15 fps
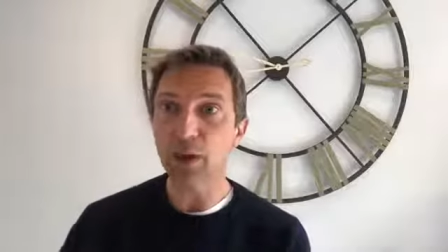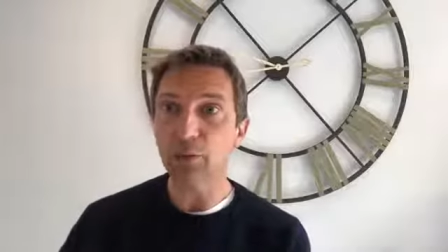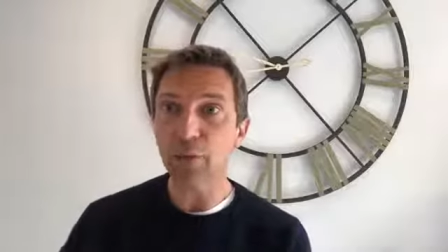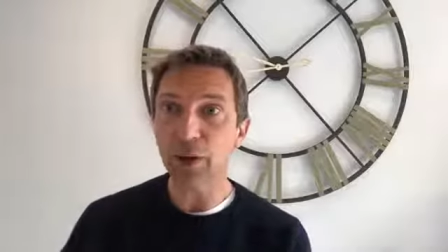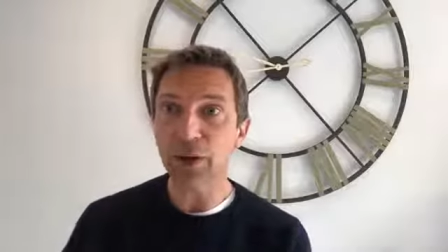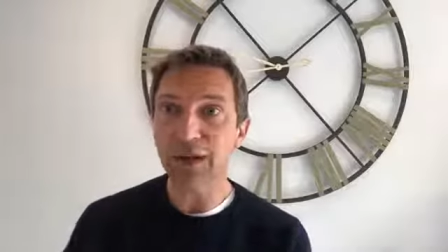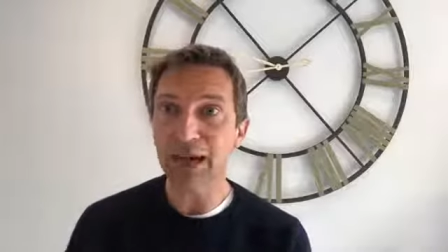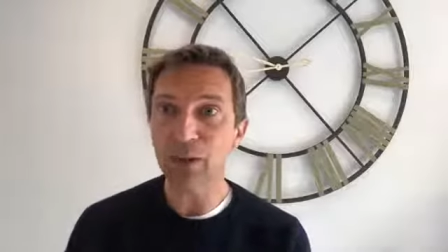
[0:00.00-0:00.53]

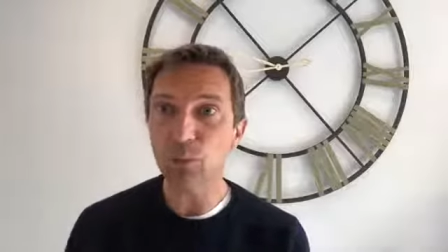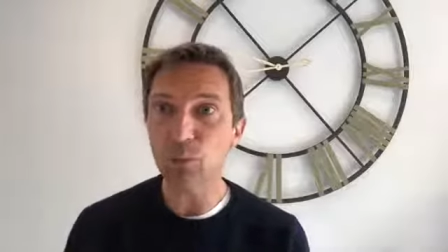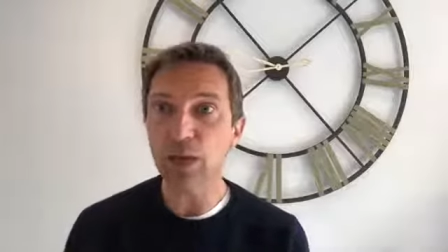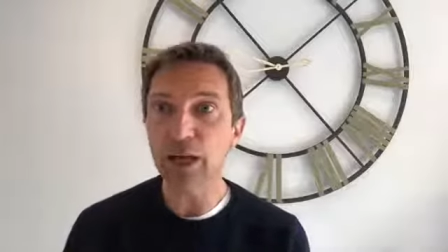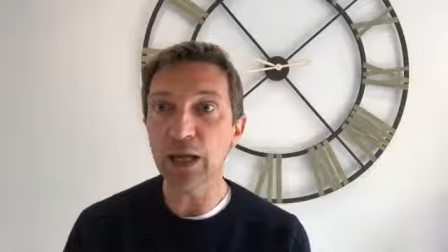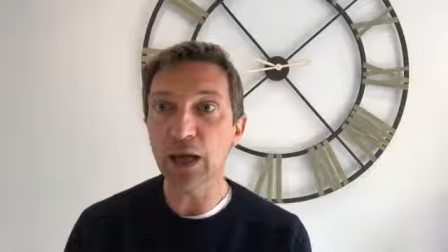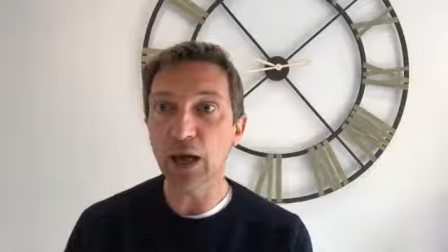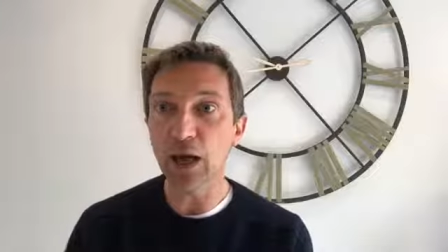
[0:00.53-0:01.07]
But can
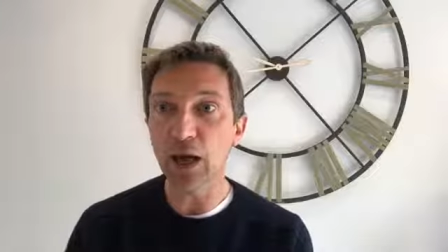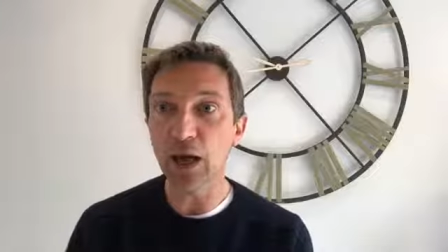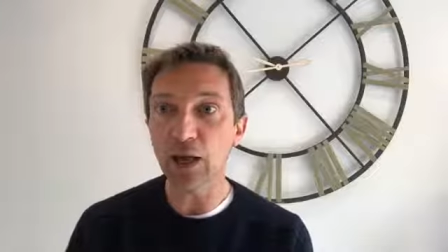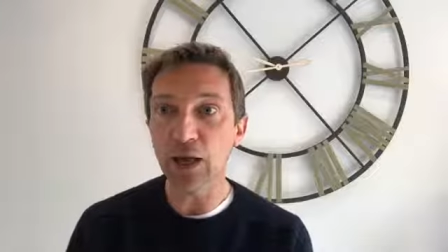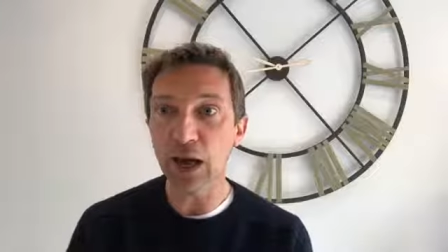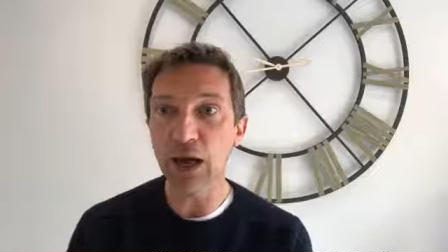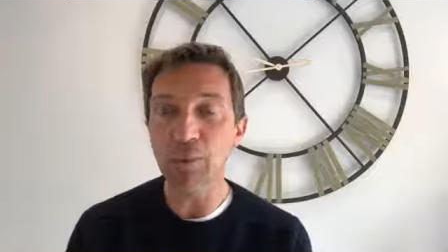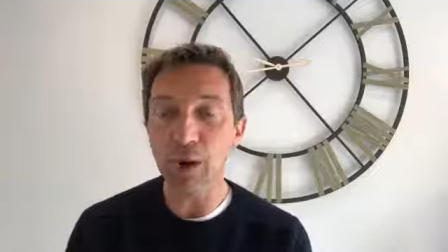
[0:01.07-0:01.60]
we
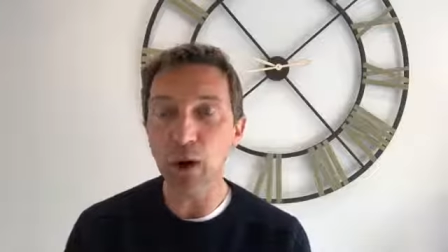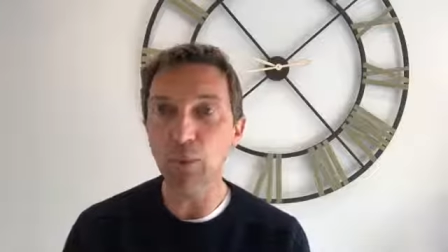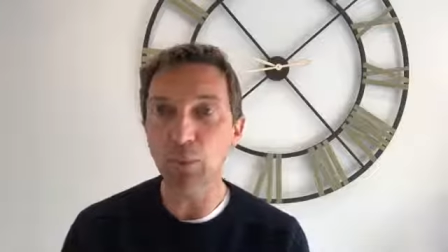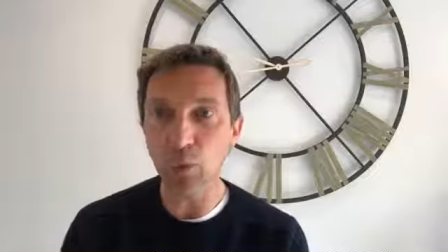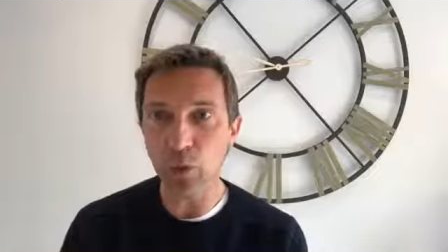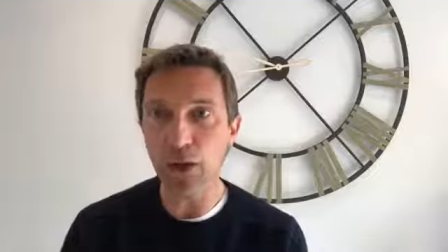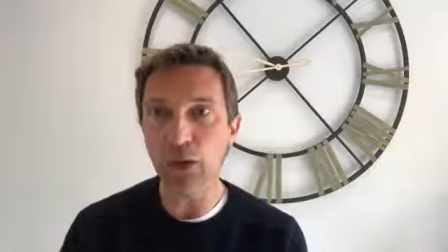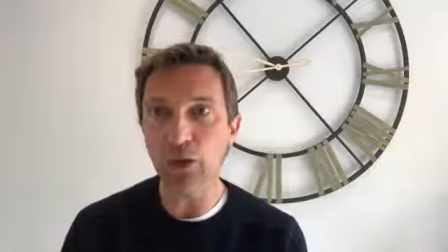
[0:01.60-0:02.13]
come up
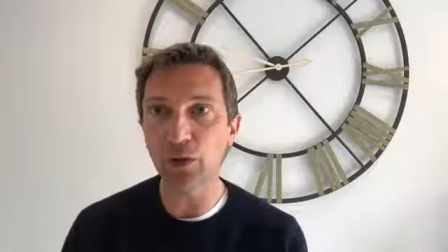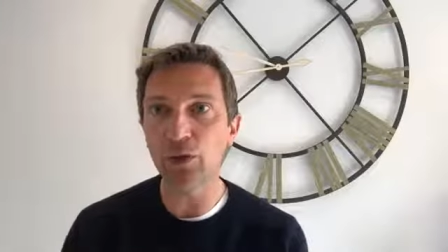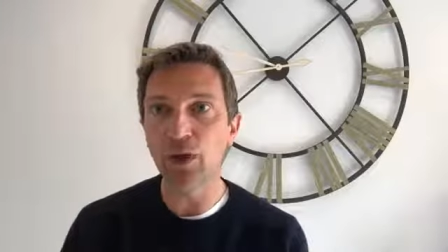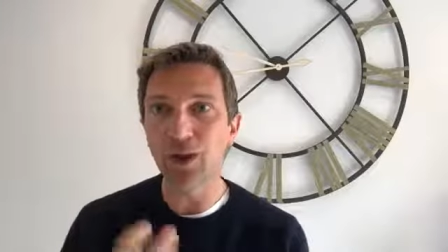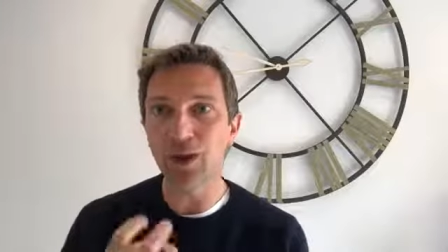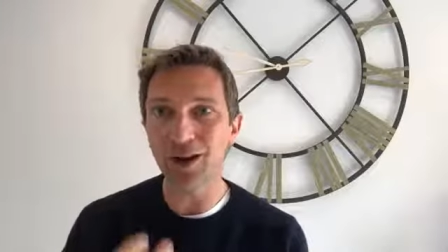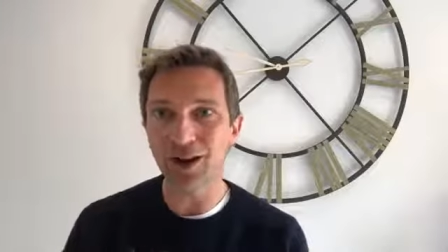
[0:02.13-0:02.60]
with